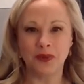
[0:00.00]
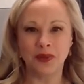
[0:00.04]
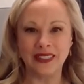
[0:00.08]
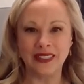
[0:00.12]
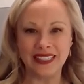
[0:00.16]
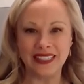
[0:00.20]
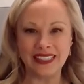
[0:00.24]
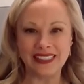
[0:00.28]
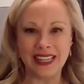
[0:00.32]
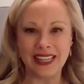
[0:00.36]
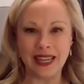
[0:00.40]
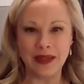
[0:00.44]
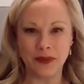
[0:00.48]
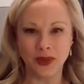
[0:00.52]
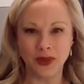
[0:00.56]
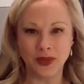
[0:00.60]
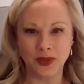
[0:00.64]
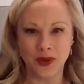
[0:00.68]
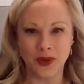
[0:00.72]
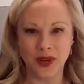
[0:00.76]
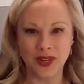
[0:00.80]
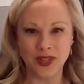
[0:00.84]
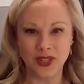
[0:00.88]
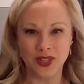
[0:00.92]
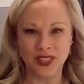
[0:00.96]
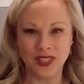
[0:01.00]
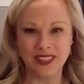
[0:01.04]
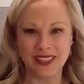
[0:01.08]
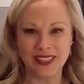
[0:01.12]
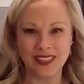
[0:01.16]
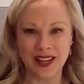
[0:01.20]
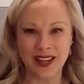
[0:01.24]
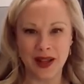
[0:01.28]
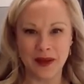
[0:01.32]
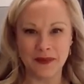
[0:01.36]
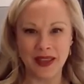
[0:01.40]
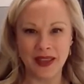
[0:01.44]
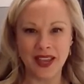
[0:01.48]
So please keep those
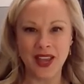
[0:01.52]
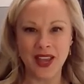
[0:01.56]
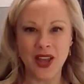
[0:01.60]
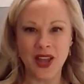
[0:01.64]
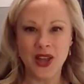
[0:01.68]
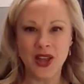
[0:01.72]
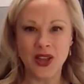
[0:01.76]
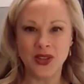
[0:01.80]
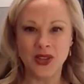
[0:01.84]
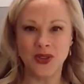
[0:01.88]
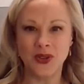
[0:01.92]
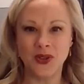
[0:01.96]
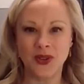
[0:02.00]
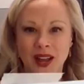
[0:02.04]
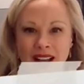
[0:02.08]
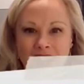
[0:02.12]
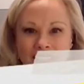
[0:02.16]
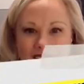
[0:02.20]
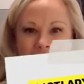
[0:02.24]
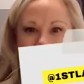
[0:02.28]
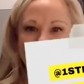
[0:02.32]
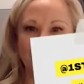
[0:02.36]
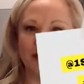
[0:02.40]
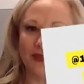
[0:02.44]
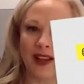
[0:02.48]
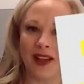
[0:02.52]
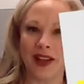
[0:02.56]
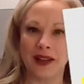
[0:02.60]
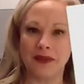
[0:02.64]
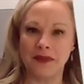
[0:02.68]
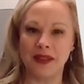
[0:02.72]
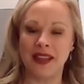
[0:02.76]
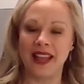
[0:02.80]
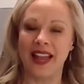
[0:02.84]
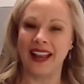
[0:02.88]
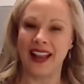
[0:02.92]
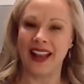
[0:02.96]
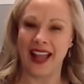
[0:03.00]
questions coming. You guys can
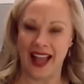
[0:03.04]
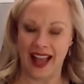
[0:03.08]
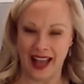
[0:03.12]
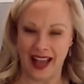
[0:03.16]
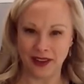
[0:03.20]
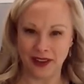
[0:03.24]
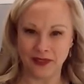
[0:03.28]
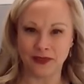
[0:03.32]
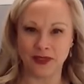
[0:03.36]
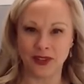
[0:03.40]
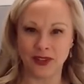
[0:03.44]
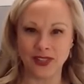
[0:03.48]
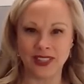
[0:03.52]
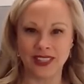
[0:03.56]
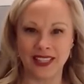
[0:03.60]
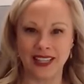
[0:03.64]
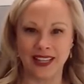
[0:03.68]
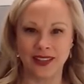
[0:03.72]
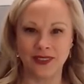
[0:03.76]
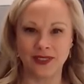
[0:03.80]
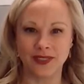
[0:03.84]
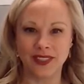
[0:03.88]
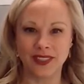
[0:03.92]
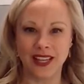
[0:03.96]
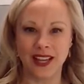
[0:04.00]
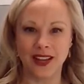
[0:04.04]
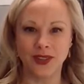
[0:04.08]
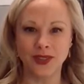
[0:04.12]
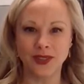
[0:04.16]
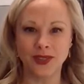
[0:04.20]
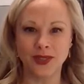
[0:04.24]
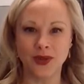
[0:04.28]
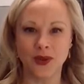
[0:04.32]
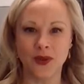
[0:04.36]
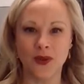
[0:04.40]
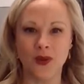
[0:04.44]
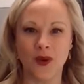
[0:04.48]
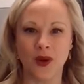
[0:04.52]
find me at First Lady of
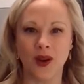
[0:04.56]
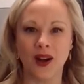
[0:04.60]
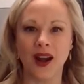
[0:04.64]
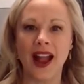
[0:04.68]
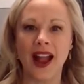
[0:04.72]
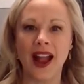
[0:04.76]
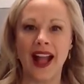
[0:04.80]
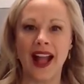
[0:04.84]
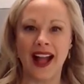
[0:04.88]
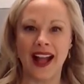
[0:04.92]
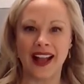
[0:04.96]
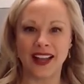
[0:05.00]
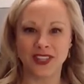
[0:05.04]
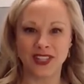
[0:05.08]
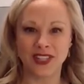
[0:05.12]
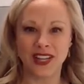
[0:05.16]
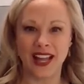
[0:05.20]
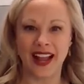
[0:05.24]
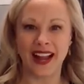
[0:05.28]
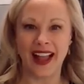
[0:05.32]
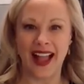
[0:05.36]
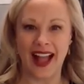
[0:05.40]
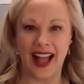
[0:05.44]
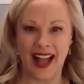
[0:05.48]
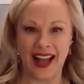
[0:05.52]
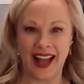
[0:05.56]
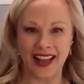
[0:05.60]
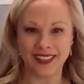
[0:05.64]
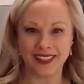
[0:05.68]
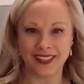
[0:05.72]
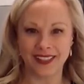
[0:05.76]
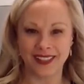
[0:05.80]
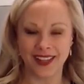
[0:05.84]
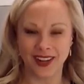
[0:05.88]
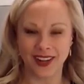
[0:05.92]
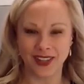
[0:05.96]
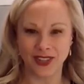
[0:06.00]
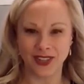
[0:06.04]
Sales or hashtag
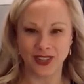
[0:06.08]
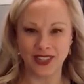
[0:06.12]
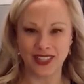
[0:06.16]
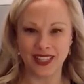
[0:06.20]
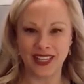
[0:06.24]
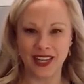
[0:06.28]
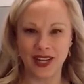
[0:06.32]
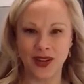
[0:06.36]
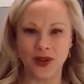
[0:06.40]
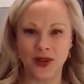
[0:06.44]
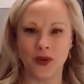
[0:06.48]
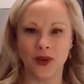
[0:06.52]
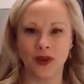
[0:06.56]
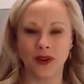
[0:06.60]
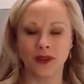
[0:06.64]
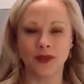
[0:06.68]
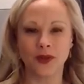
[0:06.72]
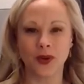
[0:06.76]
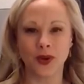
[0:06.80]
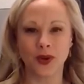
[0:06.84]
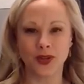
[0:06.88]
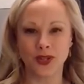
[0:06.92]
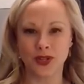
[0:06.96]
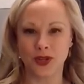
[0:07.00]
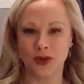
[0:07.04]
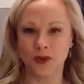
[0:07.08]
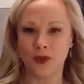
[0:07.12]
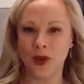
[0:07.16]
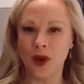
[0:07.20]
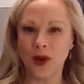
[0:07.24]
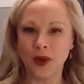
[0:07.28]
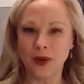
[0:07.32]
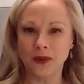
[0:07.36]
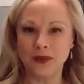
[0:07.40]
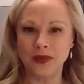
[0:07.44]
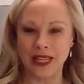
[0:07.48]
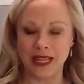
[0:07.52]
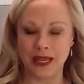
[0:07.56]
Ask Dr. Cindy, or of course, you're
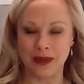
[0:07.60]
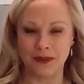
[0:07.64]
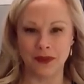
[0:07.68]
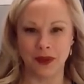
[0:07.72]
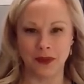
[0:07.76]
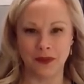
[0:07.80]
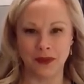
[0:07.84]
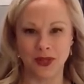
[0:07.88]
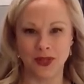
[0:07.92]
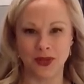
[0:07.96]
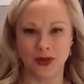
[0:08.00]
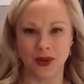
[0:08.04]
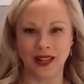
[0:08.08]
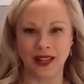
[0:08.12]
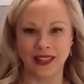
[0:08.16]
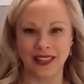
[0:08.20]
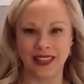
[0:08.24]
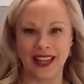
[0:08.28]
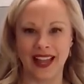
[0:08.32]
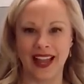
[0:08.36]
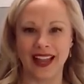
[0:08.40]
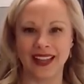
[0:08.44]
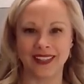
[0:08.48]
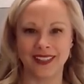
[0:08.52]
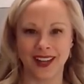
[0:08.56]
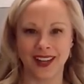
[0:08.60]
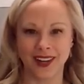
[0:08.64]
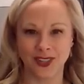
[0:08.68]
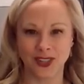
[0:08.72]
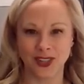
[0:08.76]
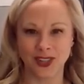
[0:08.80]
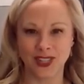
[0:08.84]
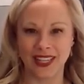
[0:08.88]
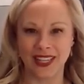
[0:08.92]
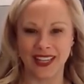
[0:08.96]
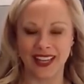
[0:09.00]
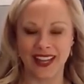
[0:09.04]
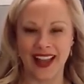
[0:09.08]
welcome to email me directly at
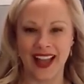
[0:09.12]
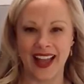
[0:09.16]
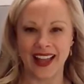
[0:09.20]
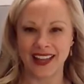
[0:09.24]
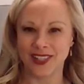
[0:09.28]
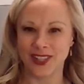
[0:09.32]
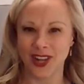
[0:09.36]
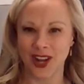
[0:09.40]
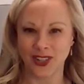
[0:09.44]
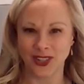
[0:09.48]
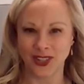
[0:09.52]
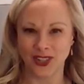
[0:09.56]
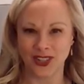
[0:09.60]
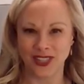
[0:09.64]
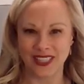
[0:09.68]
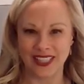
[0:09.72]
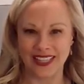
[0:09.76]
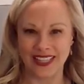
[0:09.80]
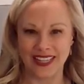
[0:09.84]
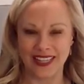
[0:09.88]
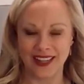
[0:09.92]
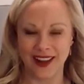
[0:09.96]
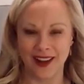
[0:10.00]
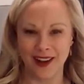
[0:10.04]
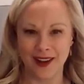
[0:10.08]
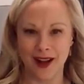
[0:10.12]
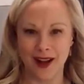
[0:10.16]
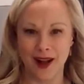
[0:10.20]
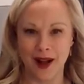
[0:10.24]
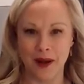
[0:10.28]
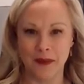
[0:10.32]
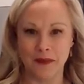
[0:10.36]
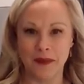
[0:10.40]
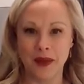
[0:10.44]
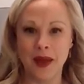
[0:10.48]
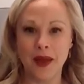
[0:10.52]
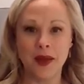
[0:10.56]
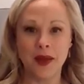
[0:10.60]

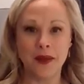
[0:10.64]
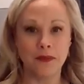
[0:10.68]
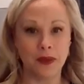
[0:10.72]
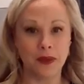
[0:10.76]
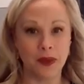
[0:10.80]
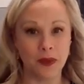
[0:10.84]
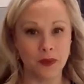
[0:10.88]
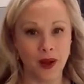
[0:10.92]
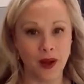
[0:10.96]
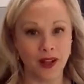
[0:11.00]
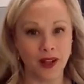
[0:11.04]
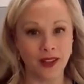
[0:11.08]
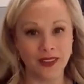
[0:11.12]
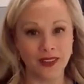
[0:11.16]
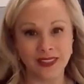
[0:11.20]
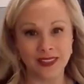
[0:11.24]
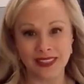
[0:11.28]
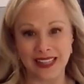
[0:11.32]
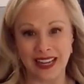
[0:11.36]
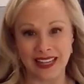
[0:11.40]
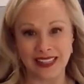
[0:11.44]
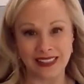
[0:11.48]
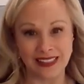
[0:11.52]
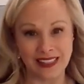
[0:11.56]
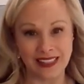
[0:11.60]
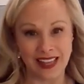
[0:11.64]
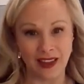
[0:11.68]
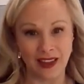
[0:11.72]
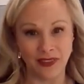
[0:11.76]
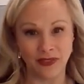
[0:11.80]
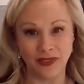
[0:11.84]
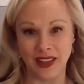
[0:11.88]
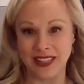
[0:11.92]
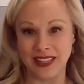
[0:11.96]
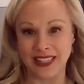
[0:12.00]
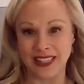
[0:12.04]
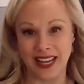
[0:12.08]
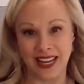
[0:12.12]
drcindy@drcindy.com. Be well, stay
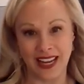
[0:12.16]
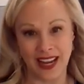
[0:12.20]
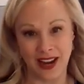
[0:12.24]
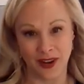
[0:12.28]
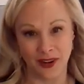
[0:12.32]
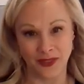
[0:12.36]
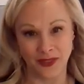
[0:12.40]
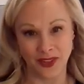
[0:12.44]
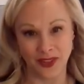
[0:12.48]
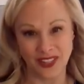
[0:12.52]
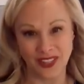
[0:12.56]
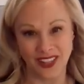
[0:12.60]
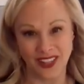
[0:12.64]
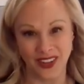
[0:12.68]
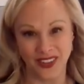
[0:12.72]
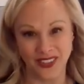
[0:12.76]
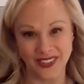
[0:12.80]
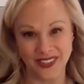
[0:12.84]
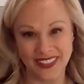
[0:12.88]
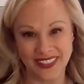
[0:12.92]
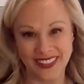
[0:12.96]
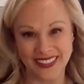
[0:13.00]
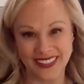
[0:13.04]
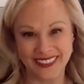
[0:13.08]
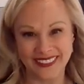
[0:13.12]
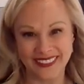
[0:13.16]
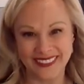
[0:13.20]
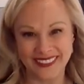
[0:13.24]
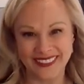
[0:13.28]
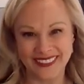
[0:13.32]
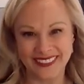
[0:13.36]
safe, and take care of yourselves.